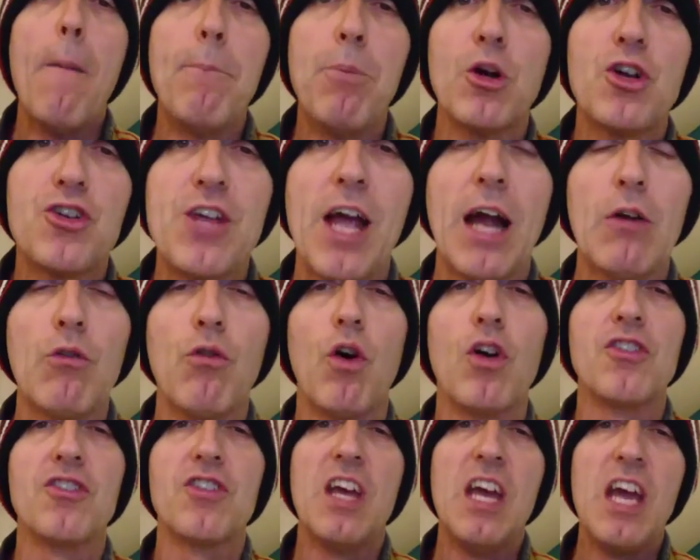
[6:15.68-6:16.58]
But Jack
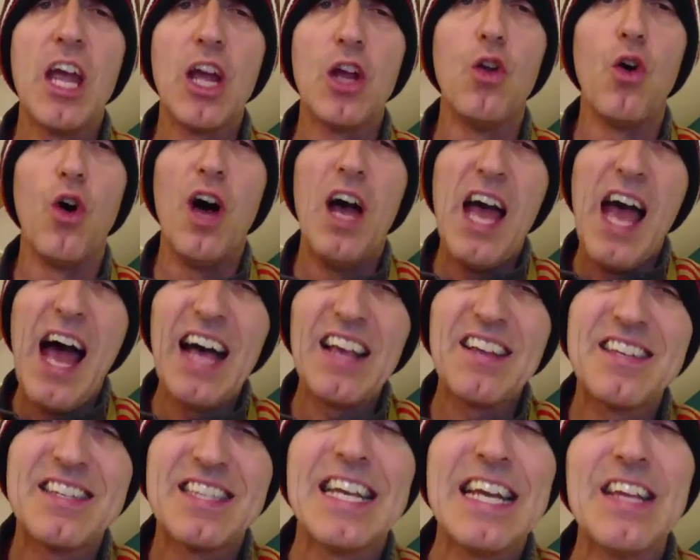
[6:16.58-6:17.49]
Ross, you know,
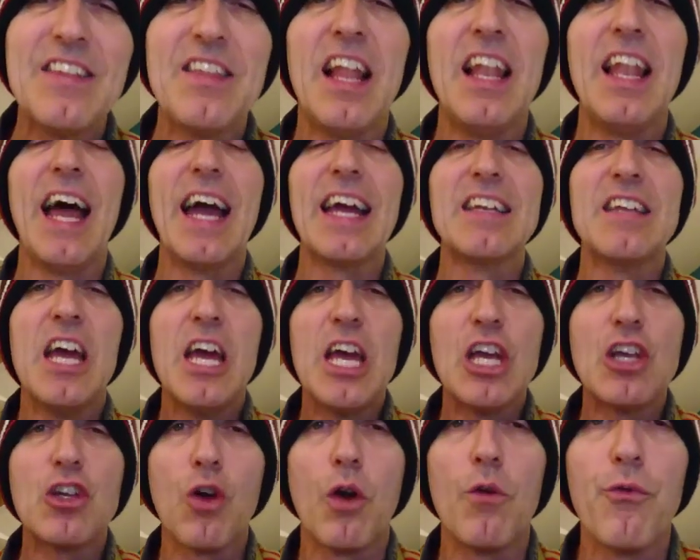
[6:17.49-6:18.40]
has seen the light.
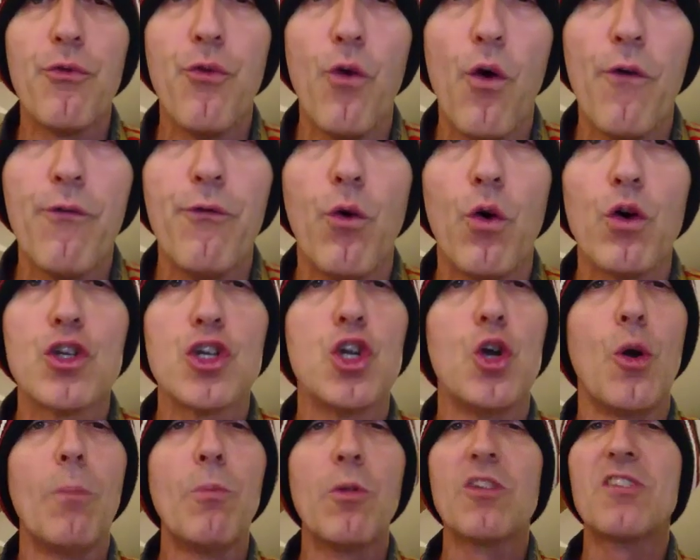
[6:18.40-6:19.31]
He's gone
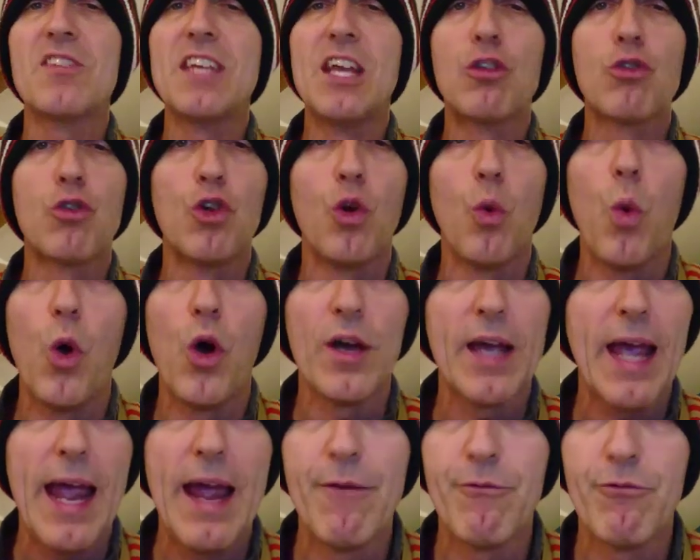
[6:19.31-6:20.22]
4-4-2. I'm not saying it's going to
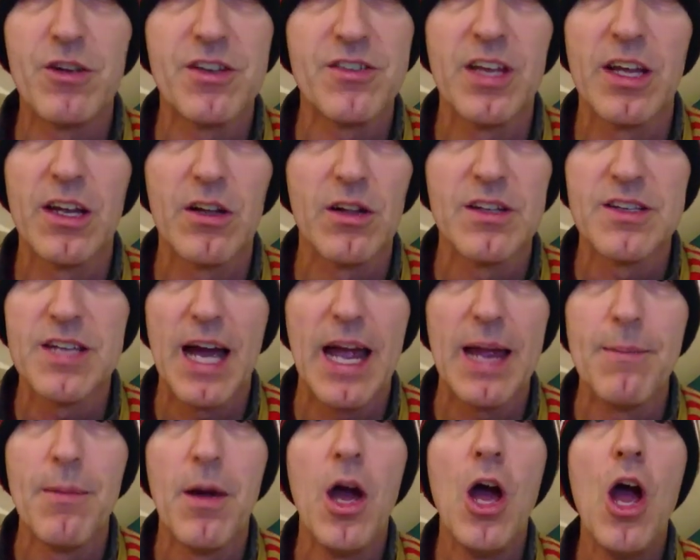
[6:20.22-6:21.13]
work every single
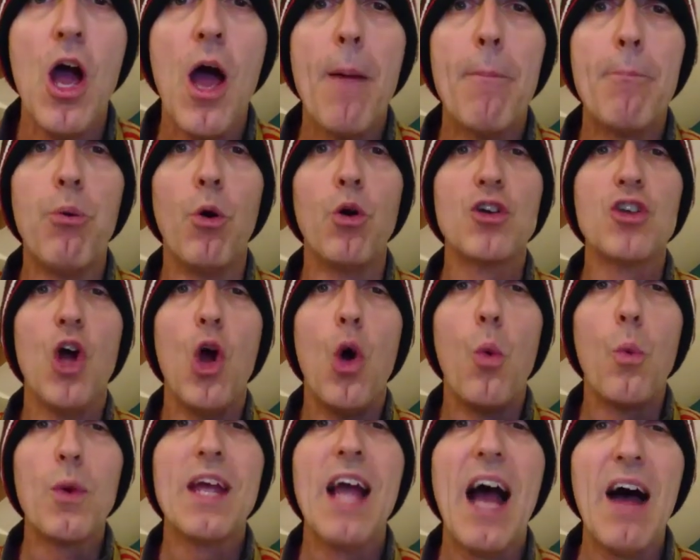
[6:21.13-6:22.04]
time. But
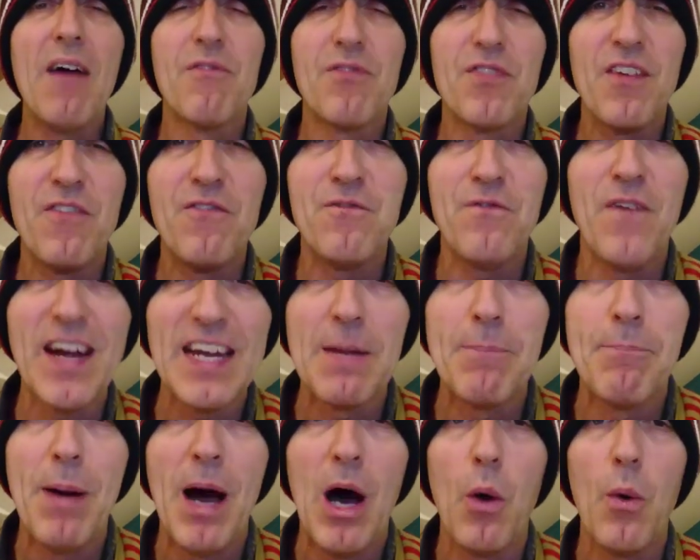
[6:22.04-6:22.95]
we have the
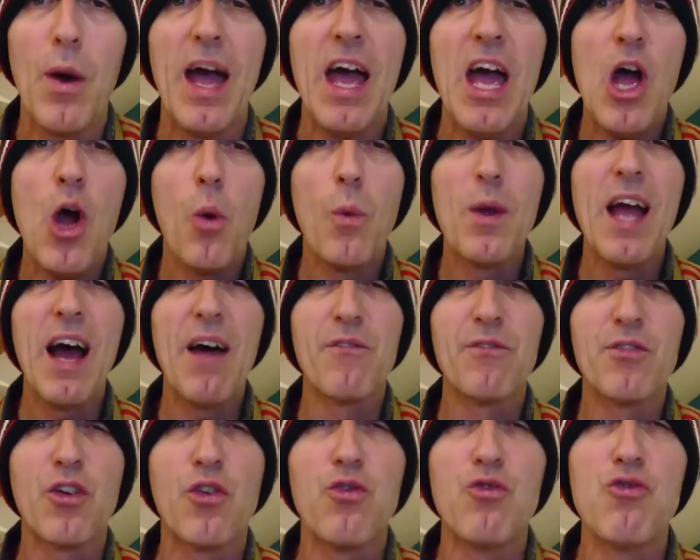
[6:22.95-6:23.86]
firepower. We
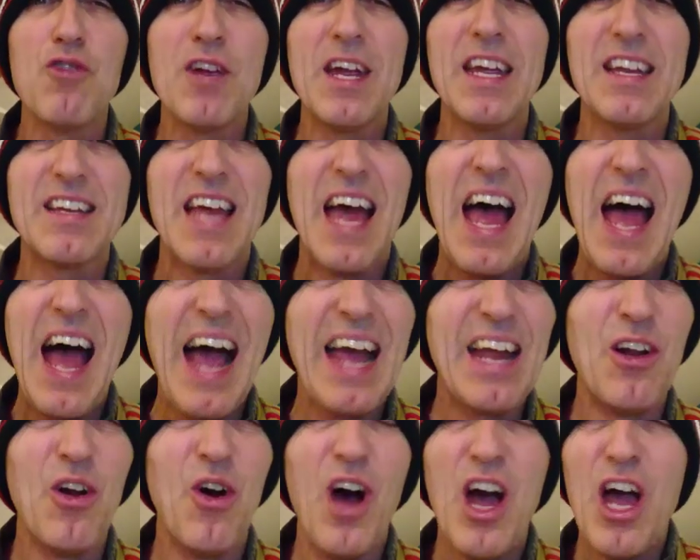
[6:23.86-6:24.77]
have great,
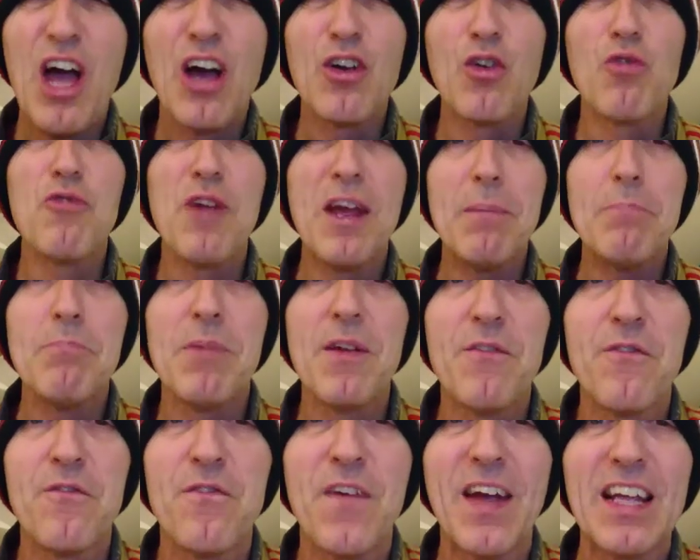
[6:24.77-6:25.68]
you know, great
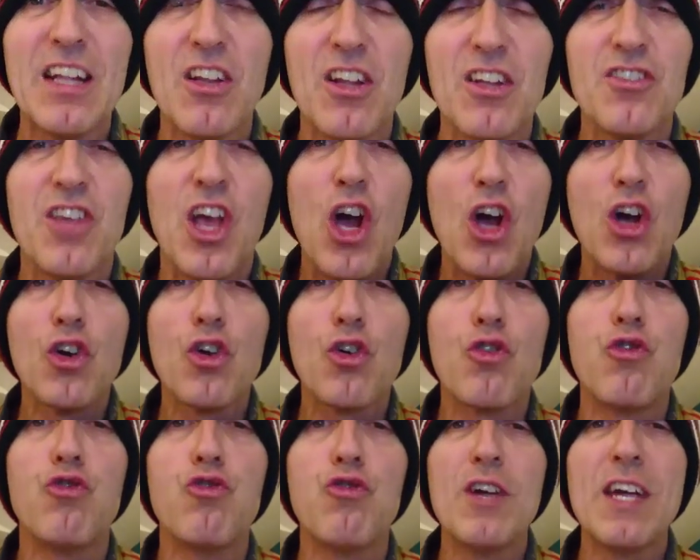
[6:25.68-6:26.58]
midfielders,
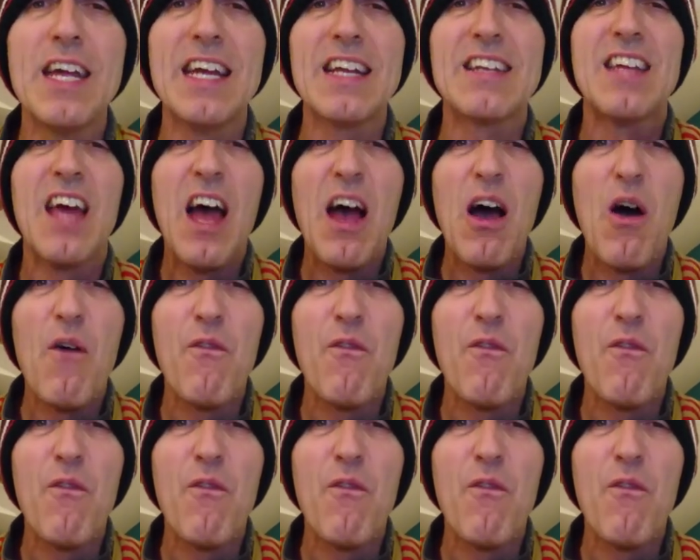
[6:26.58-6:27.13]
great